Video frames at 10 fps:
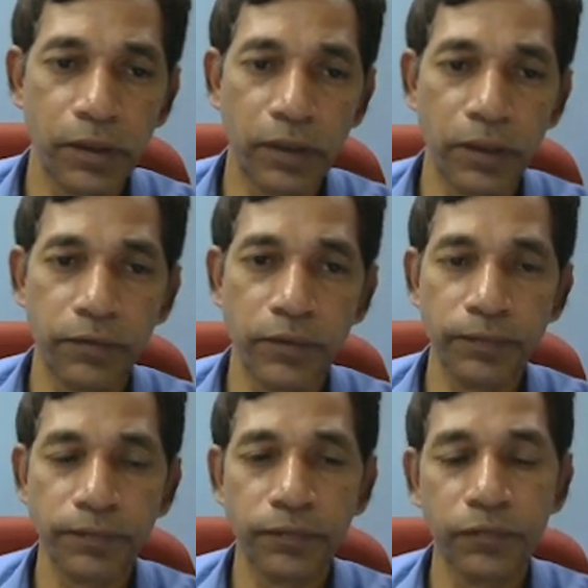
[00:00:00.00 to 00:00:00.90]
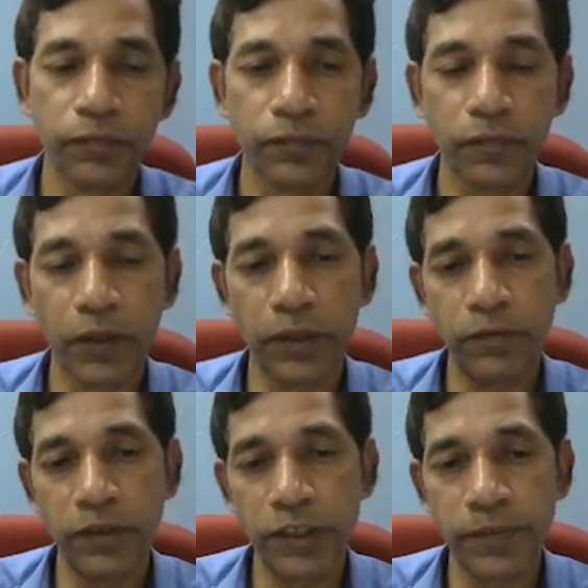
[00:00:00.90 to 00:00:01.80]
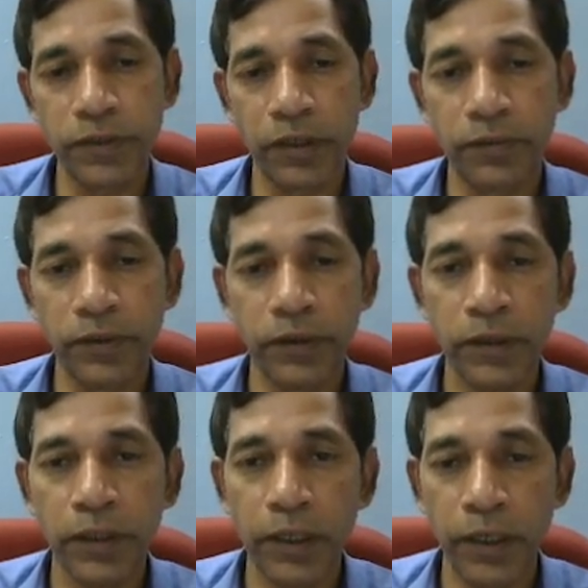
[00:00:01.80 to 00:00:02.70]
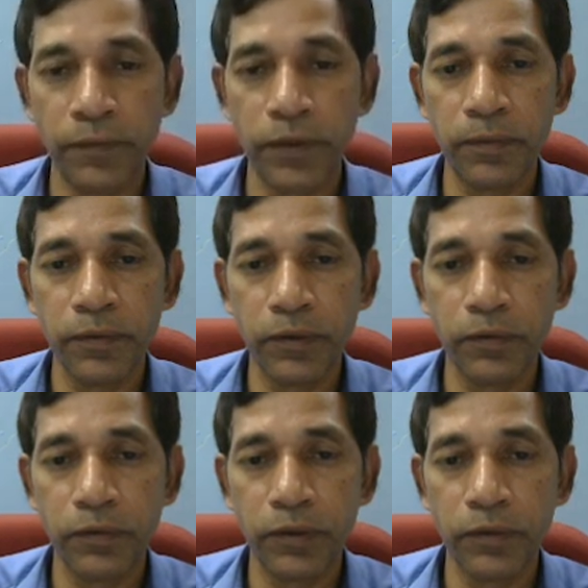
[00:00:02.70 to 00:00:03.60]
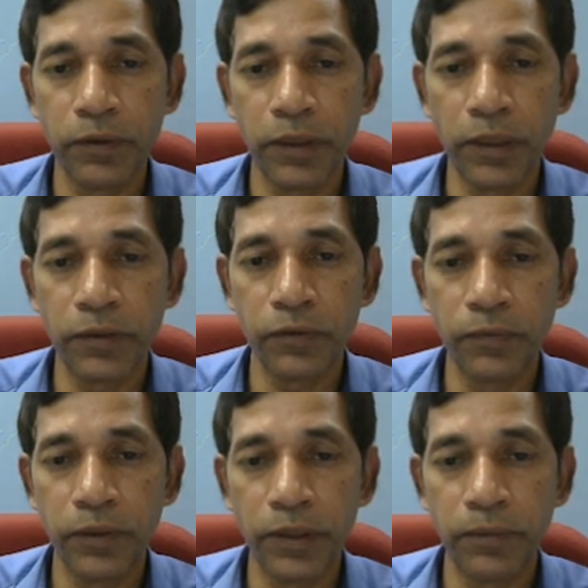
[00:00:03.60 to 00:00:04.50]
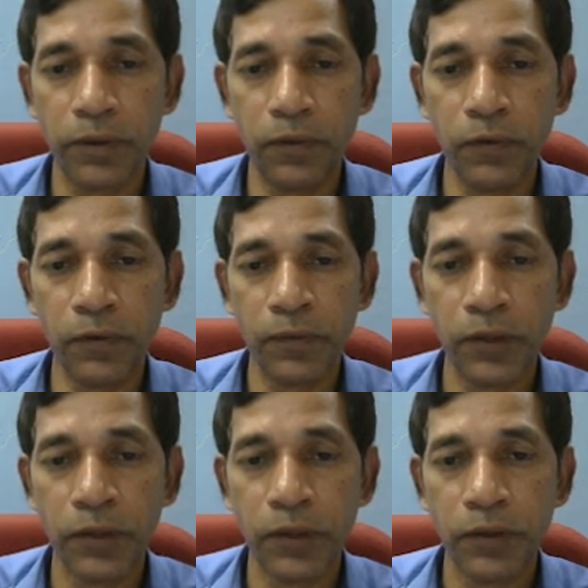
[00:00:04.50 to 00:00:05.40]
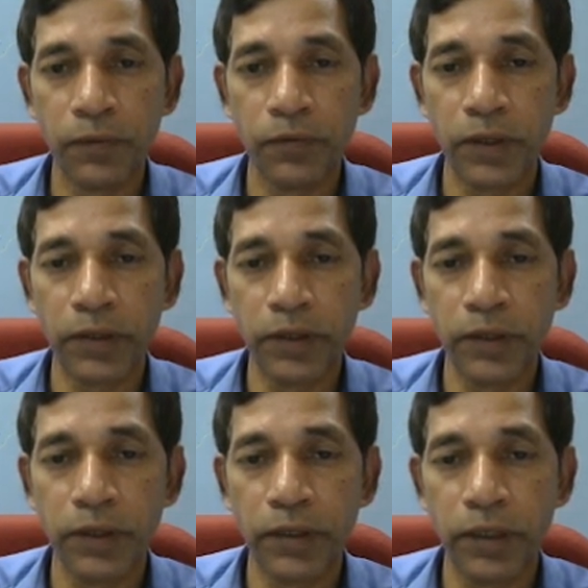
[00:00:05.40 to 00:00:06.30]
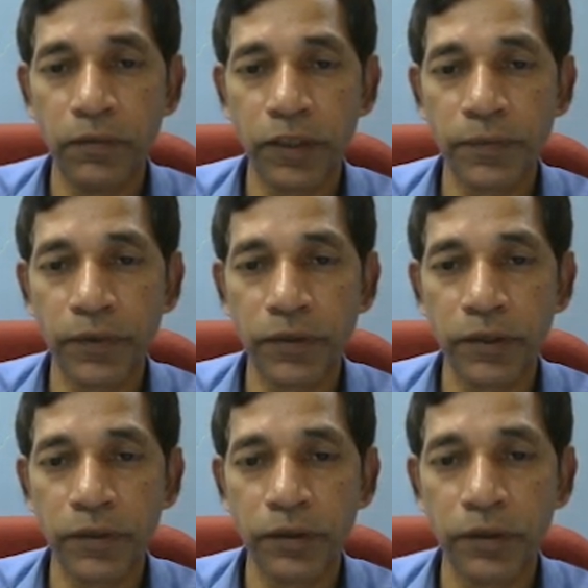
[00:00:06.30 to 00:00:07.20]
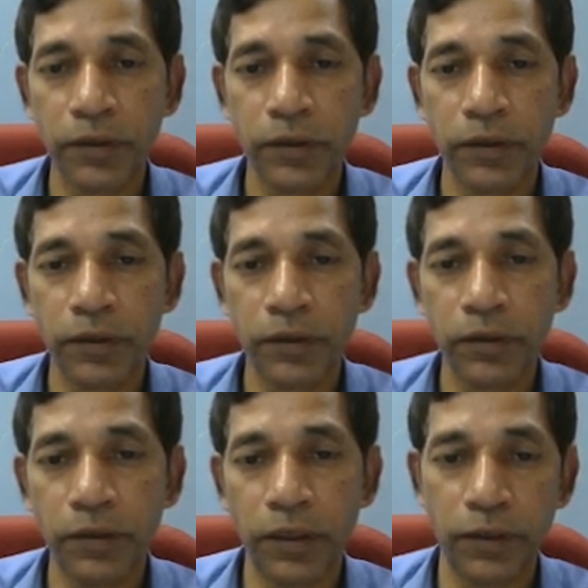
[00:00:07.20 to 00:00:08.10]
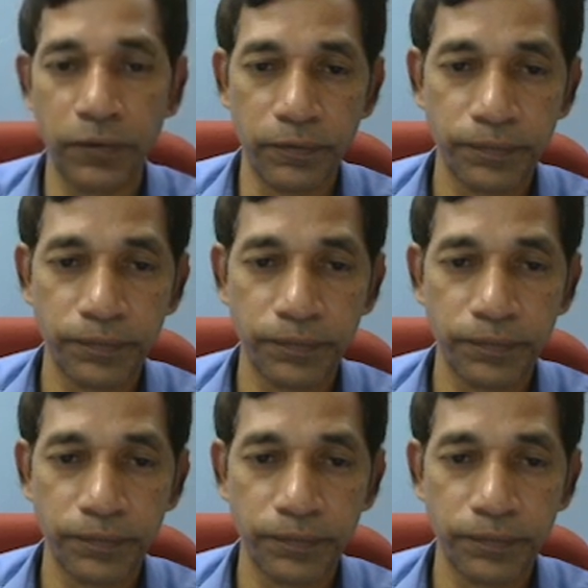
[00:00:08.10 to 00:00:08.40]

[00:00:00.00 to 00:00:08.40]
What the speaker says: R1, regular expression R1, and from Q3 also we have the loop for the regular expression R2.